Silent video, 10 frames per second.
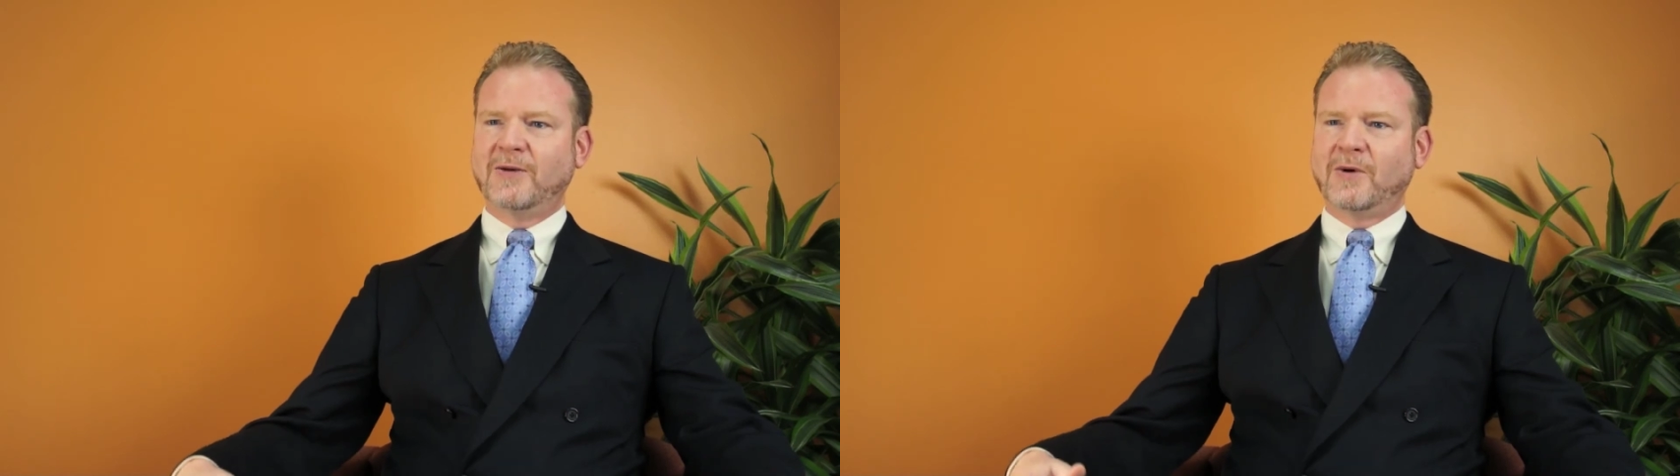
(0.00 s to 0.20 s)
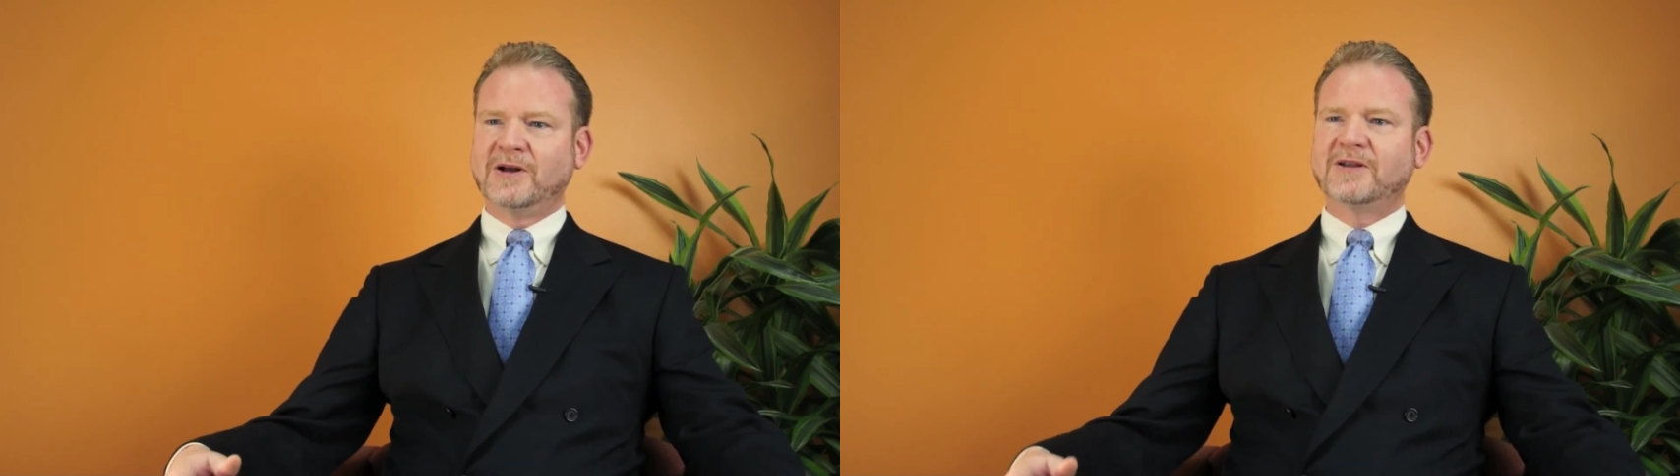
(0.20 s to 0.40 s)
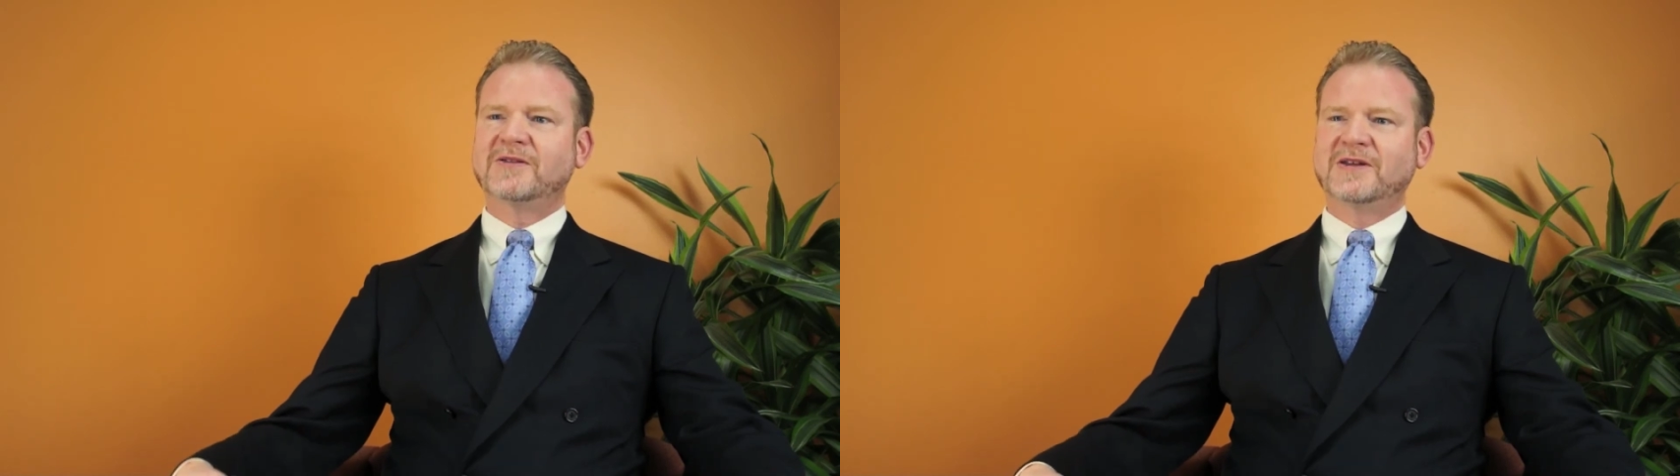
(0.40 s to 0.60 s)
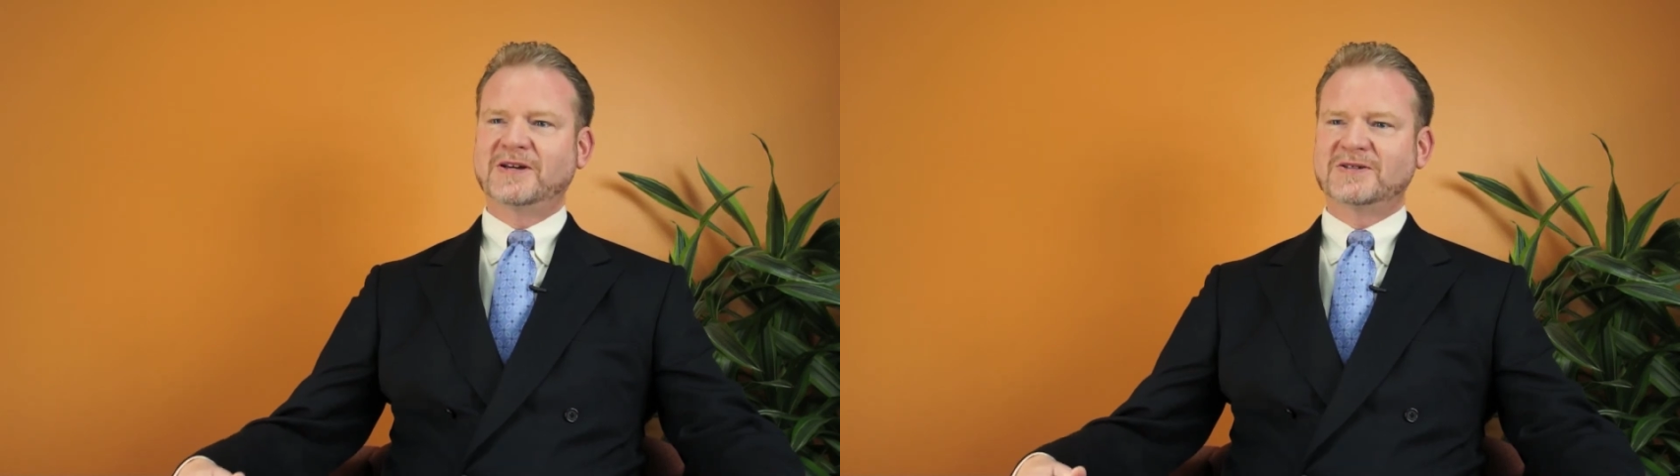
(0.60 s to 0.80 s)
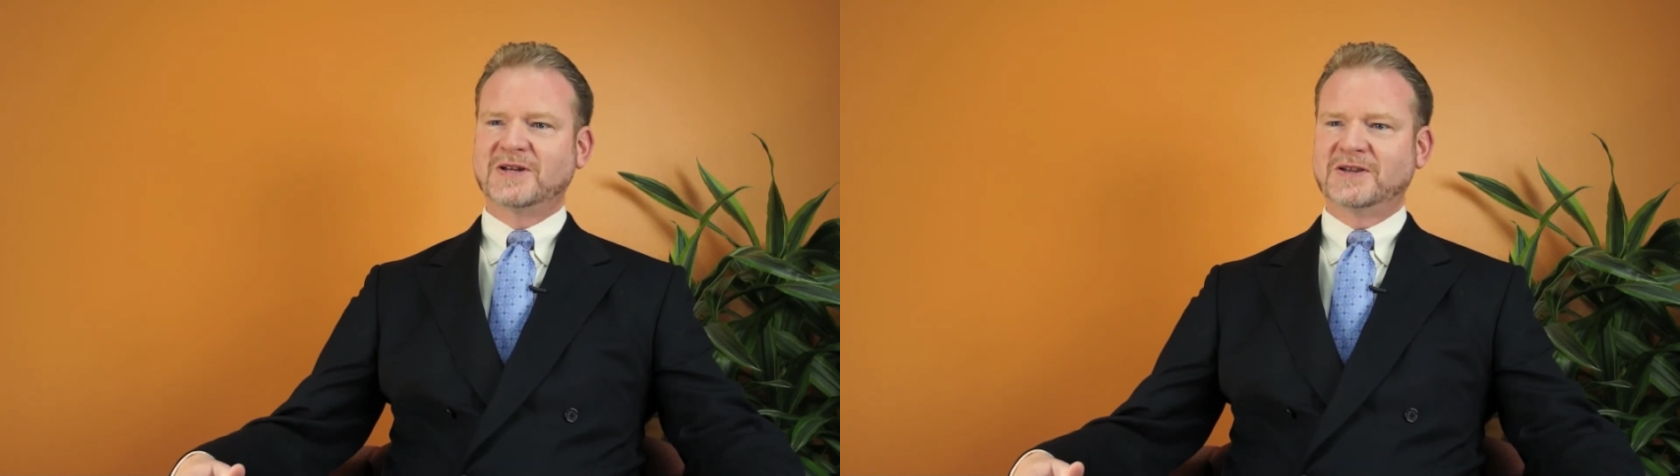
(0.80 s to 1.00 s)
And one of the
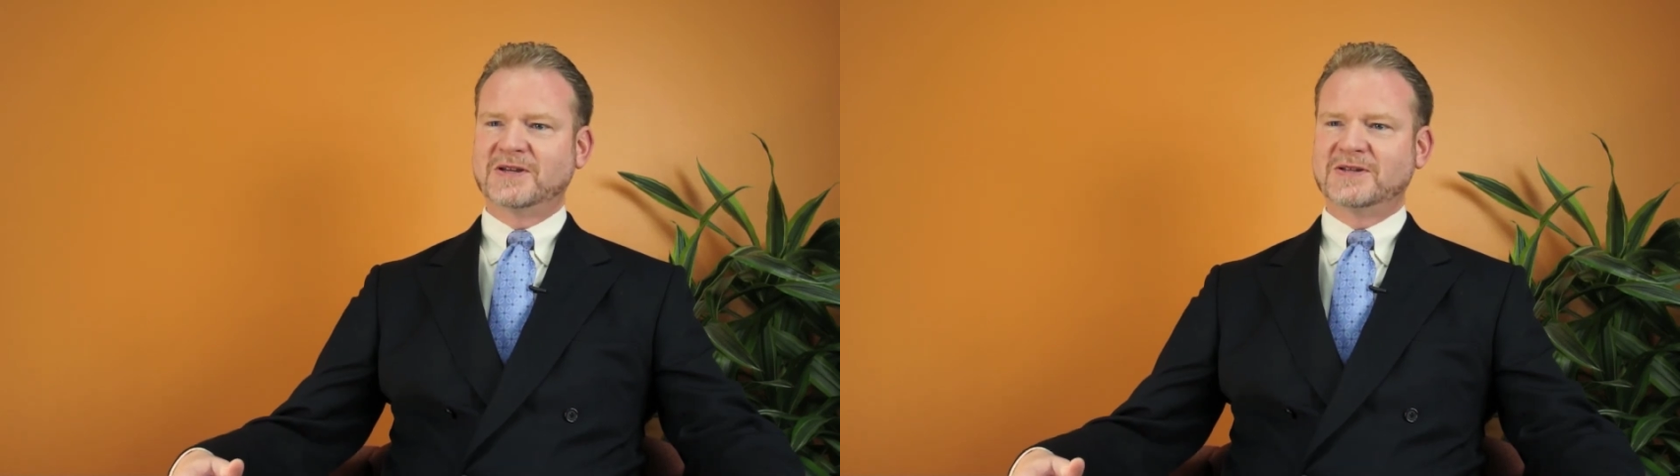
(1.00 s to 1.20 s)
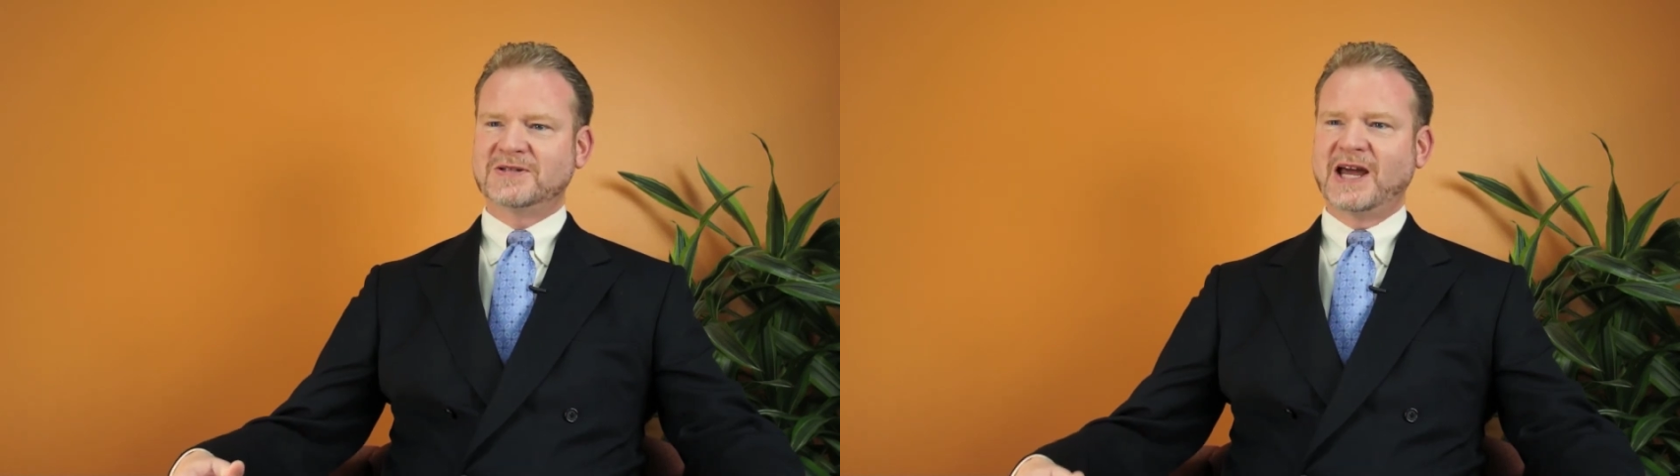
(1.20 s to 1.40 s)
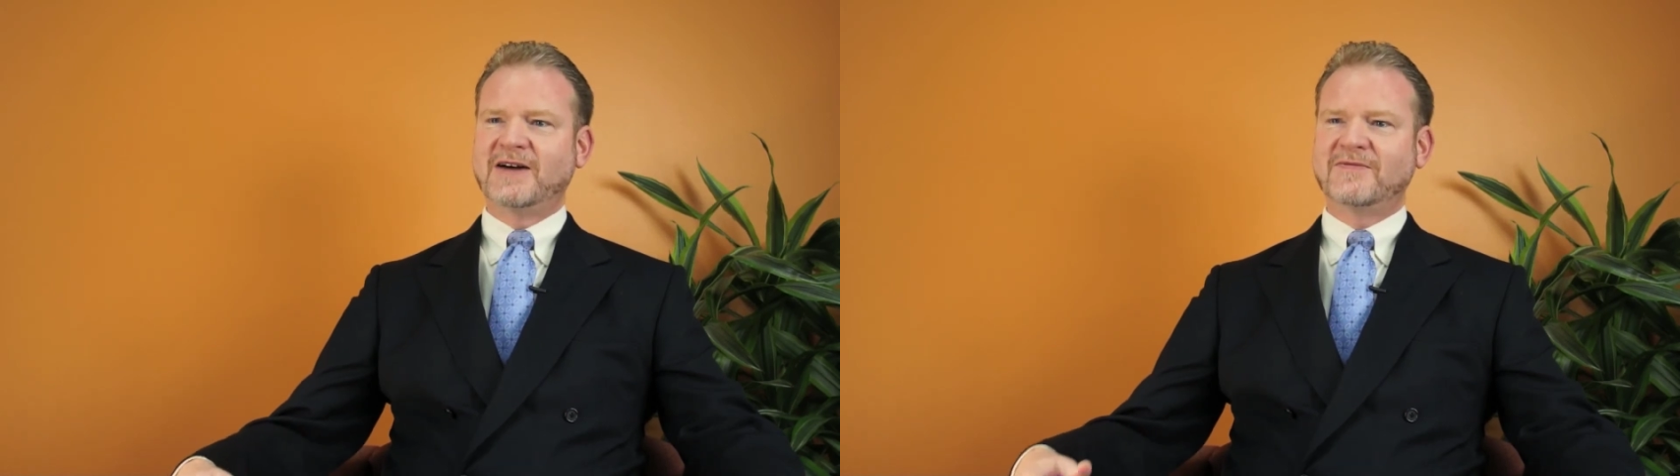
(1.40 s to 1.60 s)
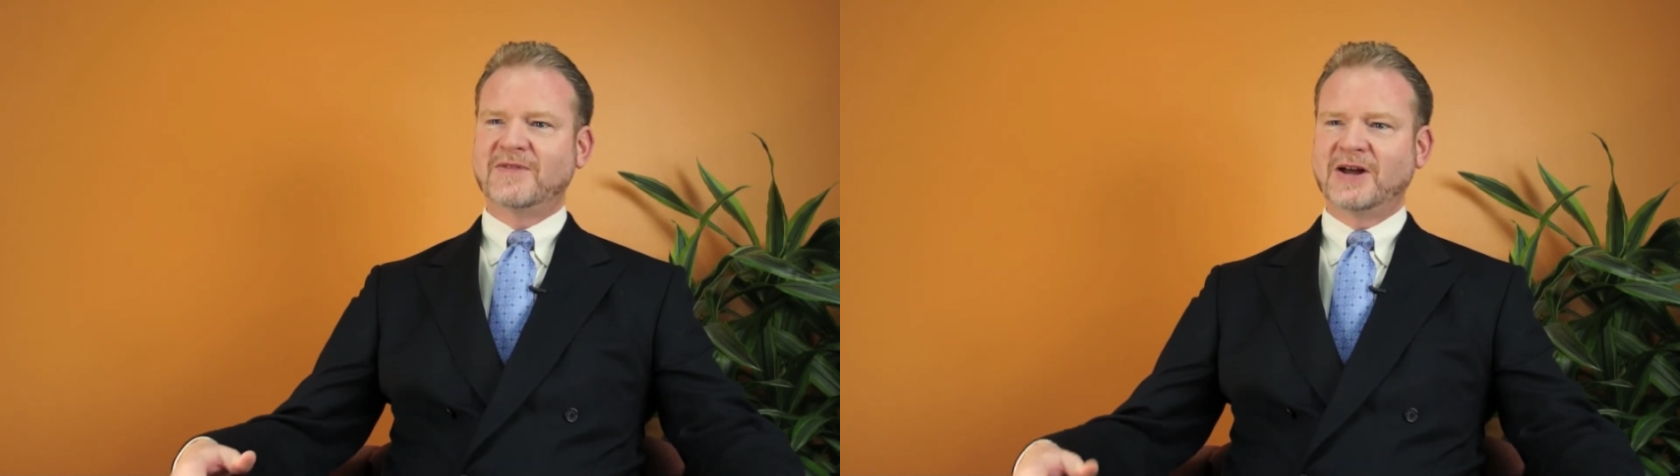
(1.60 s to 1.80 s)
things that the staff